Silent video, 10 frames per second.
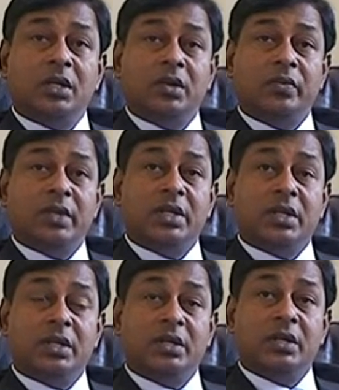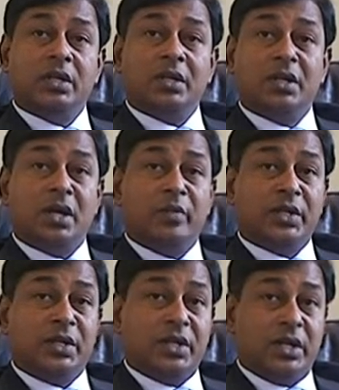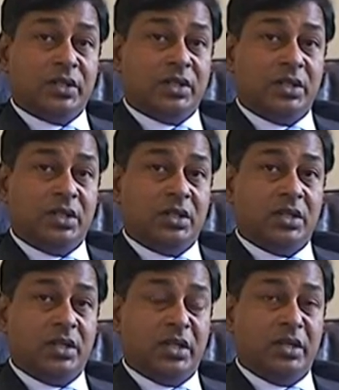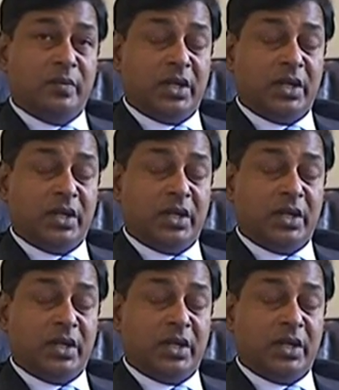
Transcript: with the garment industry in